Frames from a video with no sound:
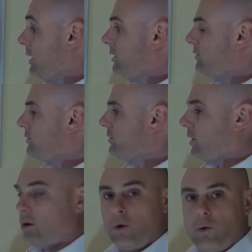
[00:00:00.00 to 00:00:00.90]

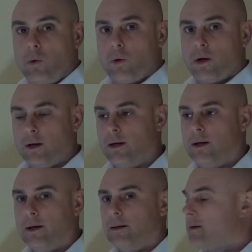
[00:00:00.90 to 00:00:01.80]
So
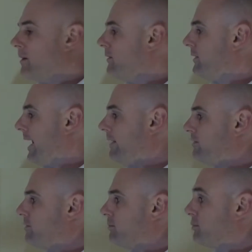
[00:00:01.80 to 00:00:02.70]

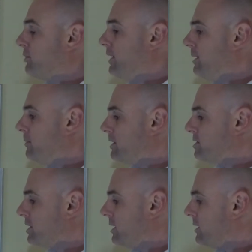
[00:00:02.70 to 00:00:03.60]
that's pretty
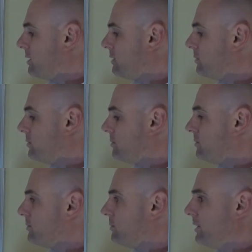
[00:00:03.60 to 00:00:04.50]
much a
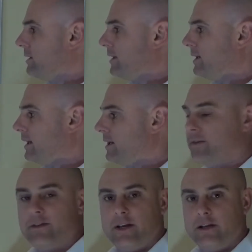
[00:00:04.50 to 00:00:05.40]
really kind of
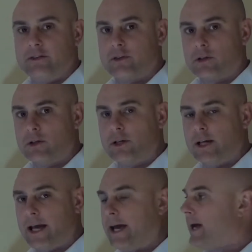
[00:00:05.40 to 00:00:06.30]
intense look
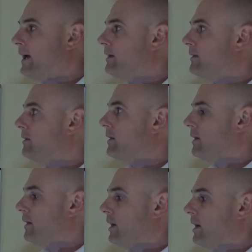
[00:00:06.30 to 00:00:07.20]
at
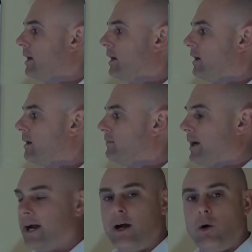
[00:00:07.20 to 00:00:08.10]

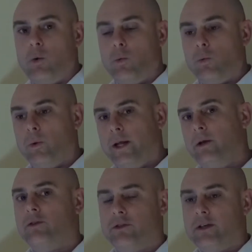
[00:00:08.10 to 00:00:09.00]
how we
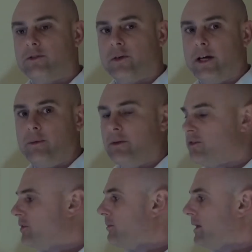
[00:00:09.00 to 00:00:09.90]
use these vitamins
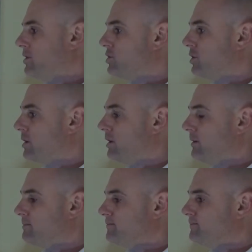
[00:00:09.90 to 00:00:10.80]
to make sugar,
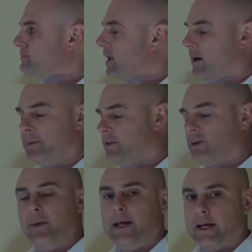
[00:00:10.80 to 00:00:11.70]
to
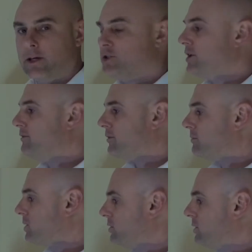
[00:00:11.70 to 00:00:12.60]
make energy
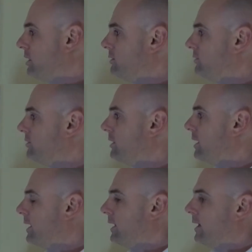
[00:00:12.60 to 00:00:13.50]
from glucose.
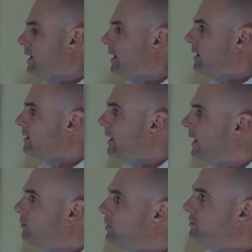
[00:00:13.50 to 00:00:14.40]

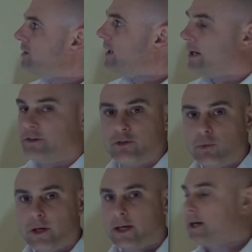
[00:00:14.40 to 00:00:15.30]
And once again, I just
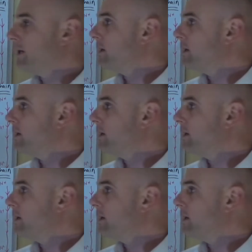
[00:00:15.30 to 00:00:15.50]
want to kind